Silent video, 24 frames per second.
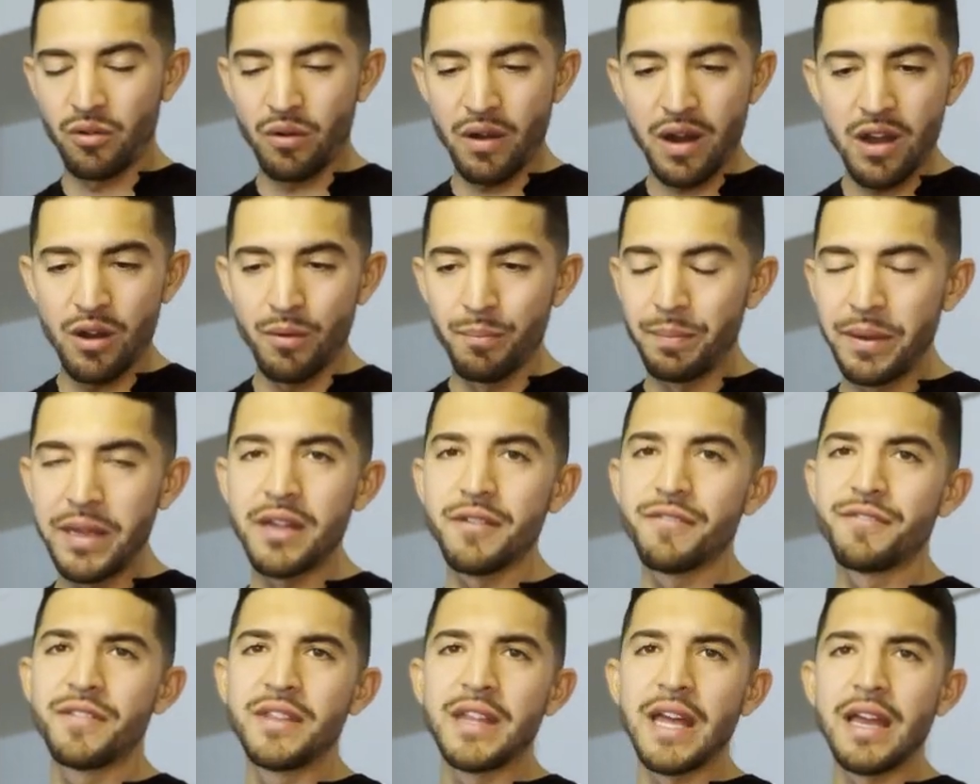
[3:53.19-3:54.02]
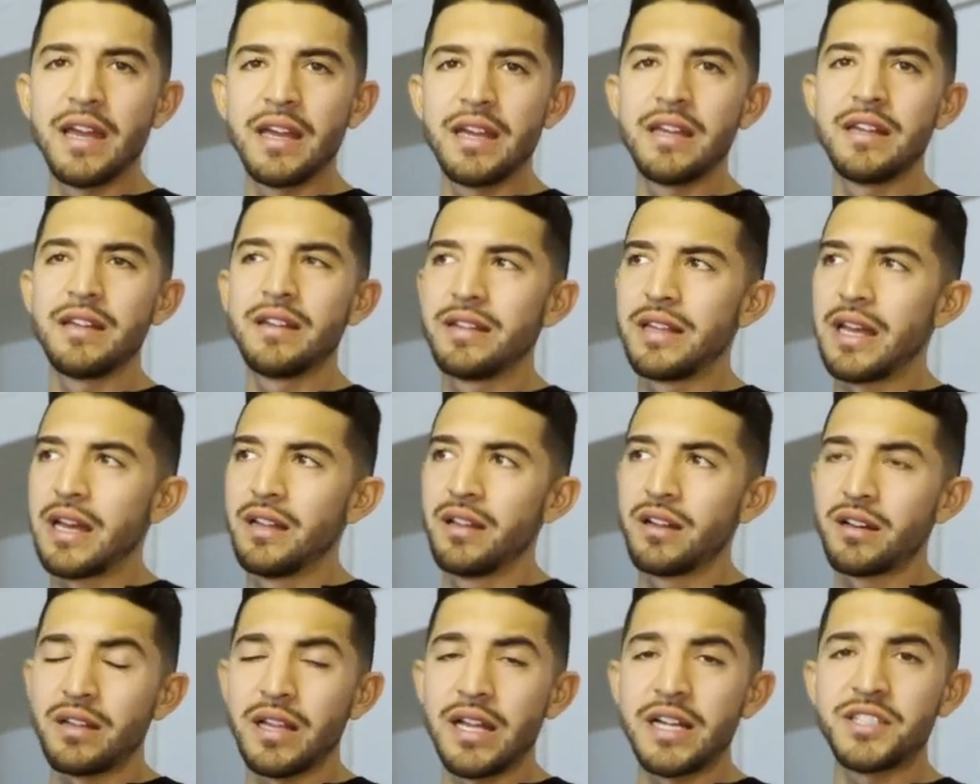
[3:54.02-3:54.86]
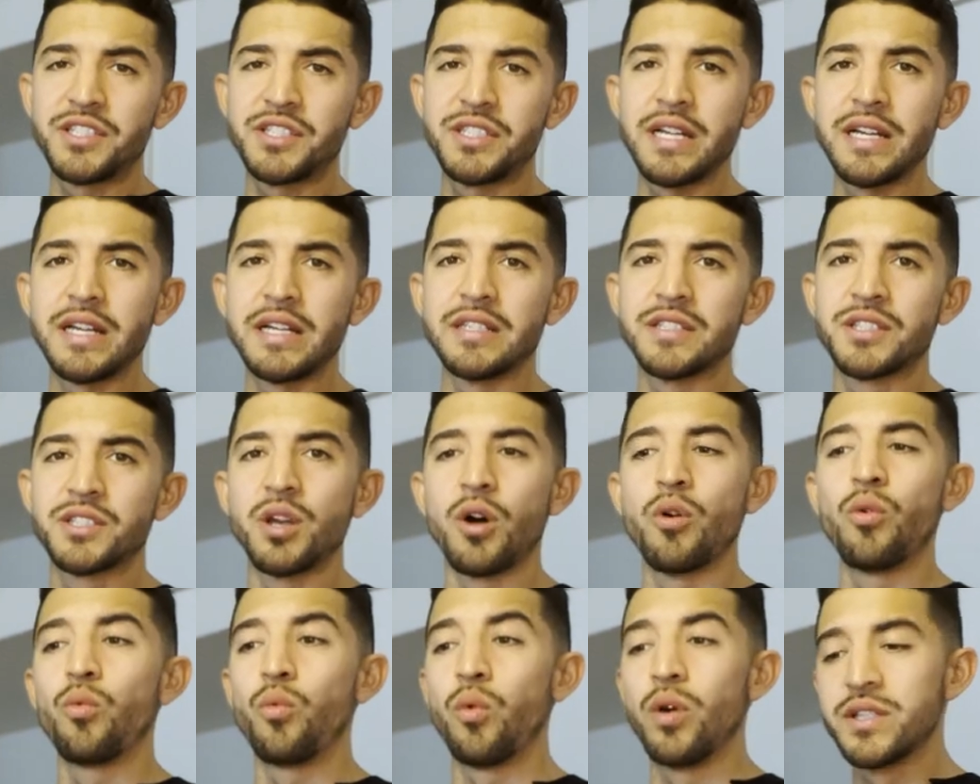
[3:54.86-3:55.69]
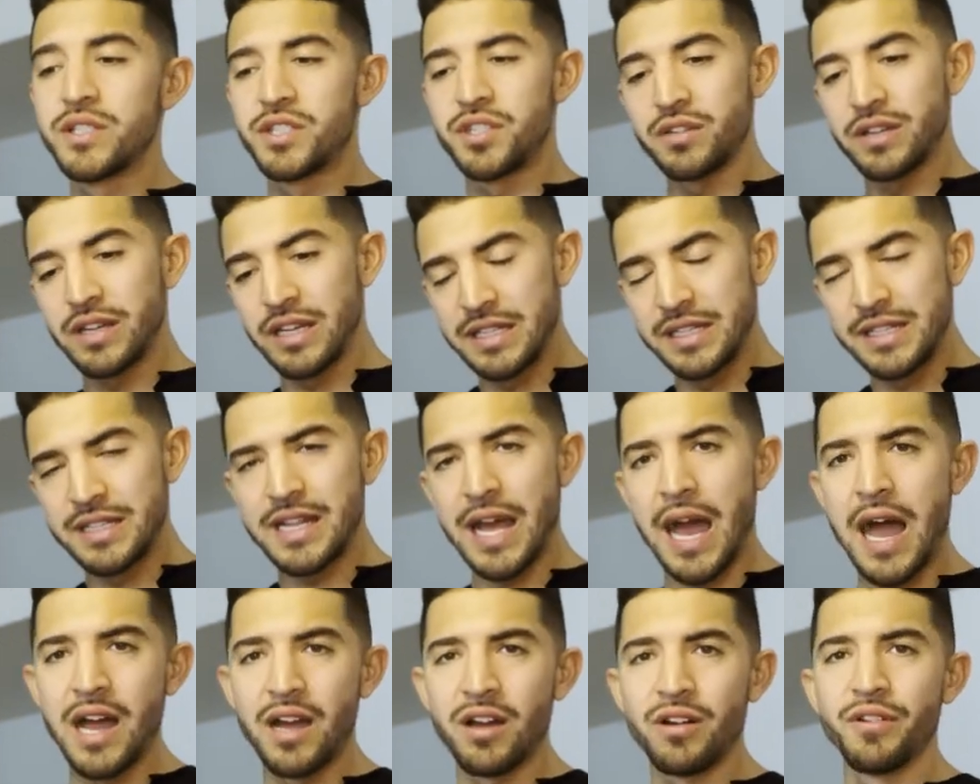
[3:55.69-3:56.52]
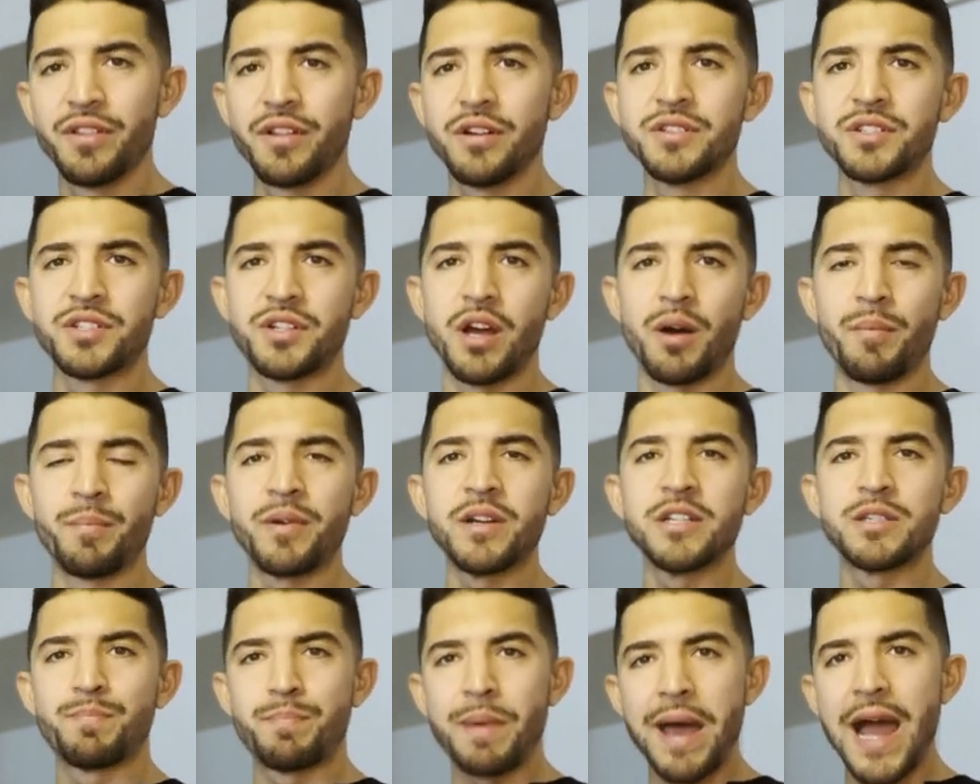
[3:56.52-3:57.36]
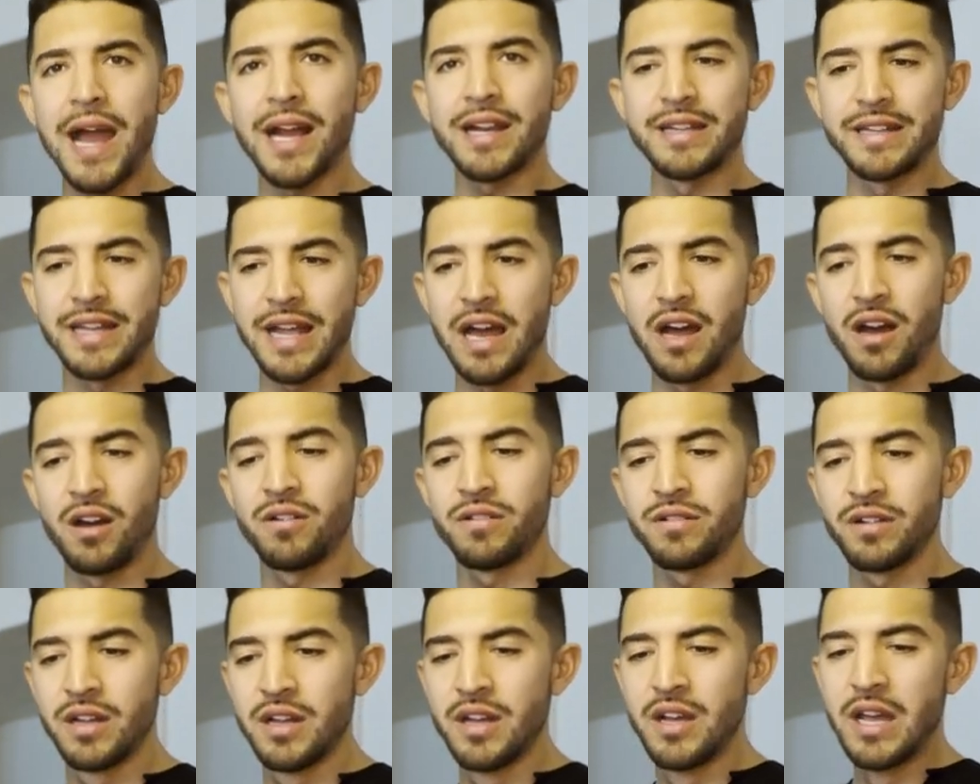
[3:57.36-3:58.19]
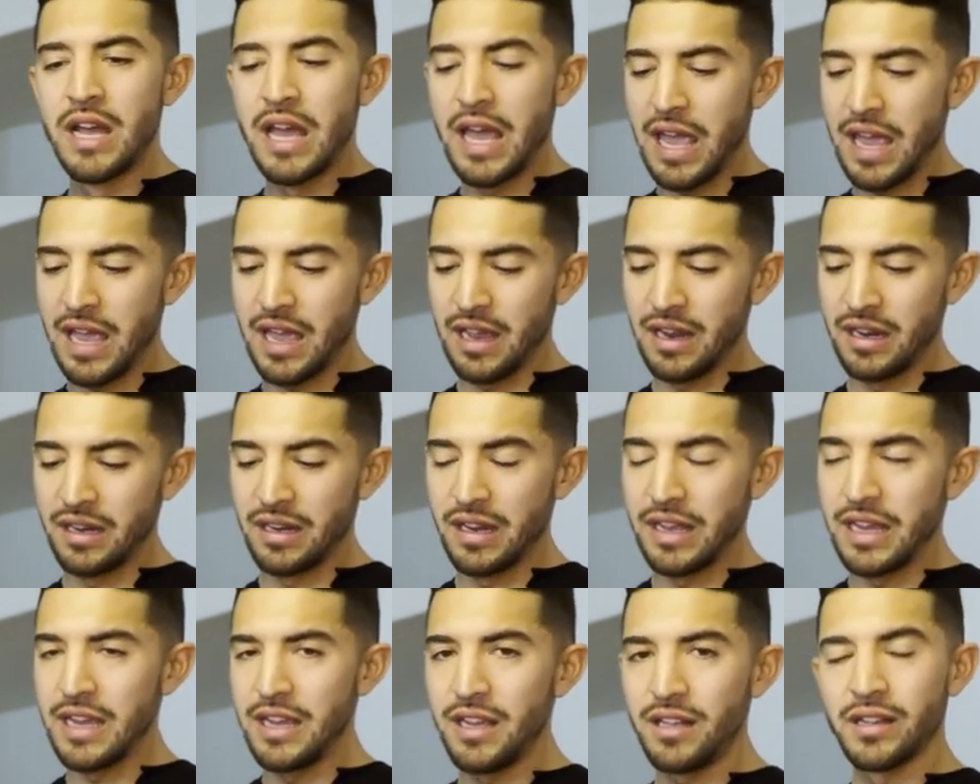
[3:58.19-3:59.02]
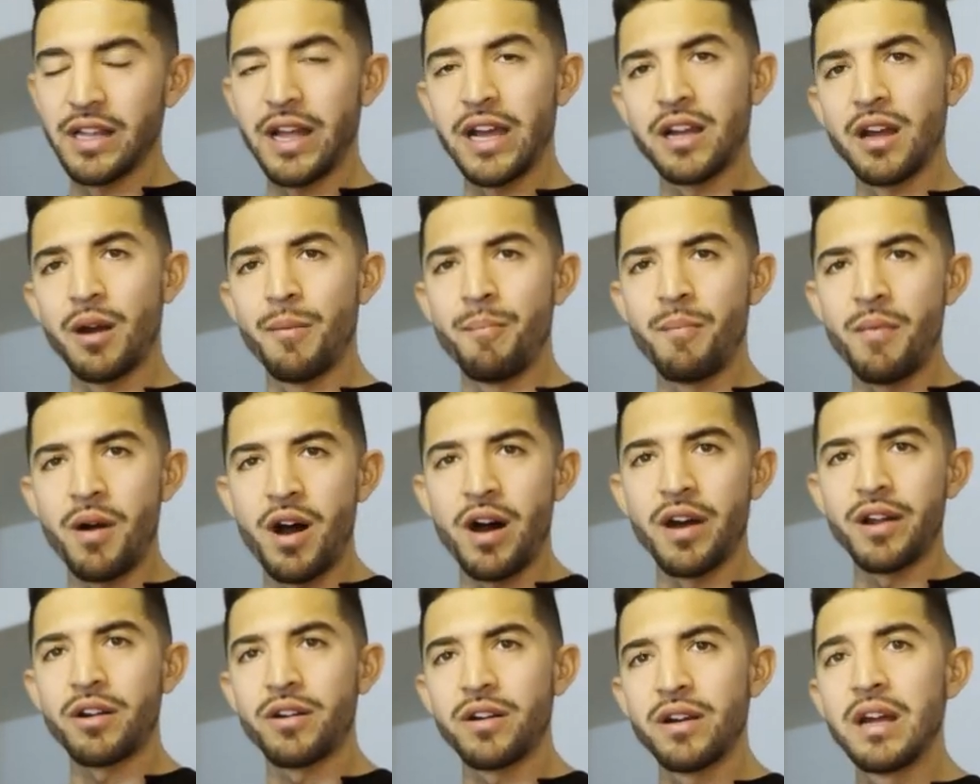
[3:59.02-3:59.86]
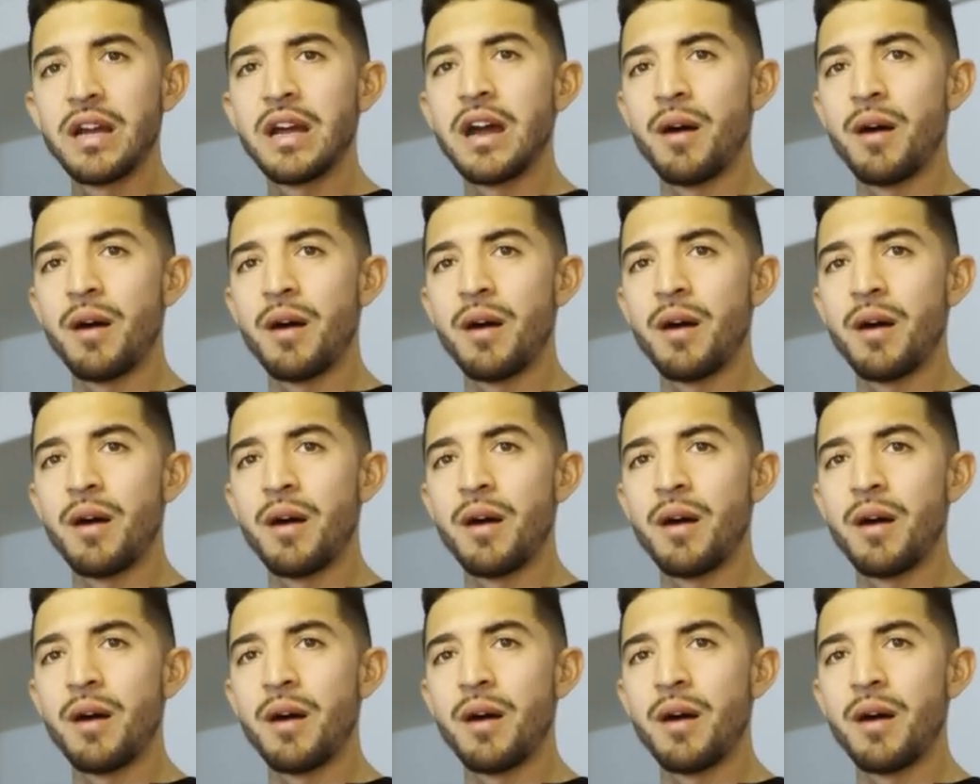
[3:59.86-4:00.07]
ground beef they they look like shit so once you can dial those numbers back down and eat like a moderate